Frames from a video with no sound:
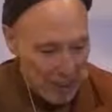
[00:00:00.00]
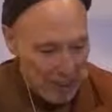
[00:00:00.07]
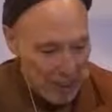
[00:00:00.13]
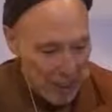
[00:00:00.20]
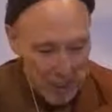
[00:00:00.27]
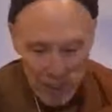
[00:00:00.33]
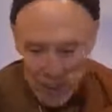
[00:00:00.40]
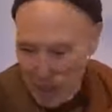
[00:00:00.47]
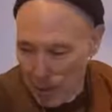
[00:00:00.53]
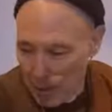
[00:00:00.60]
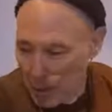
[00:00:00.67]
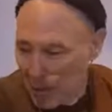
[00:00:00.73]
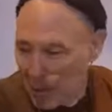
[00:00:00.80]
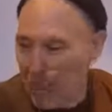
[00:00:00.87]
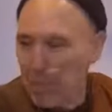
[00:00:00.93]
somewhat
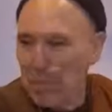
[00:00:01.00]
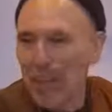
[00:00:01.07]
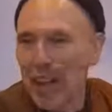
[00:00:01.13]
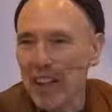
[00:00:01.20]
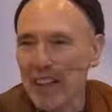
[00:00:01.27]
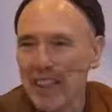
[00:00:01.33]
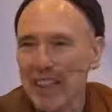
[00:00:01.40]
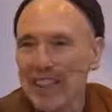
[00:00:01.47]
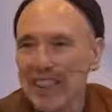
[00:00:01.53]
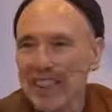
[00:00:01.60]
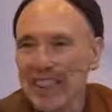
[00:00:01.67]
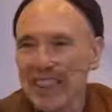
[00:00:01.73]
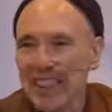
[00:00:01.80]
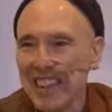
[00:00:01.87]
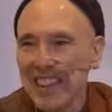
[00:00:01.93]
upset by
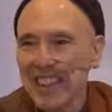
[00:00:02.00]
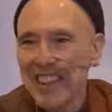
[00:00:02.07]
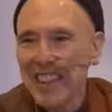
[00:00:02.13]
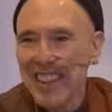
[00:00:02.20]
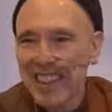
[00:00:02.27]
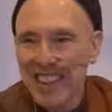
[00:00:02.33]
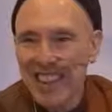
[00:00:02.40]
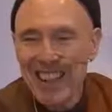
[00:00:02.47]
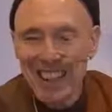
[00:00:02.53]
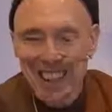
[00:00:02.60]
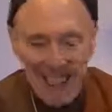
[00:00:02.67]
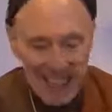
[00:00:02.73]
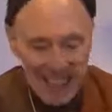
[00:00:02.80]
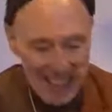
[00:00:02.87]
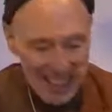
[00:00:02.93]
this.
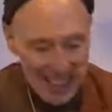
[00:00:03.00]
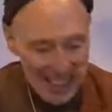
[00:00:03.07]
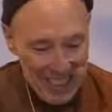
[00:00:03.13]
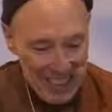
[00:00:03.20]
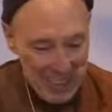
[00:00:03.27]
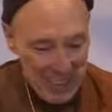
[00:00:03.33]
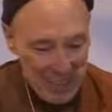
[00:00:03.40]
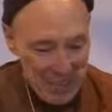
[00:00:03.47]
And so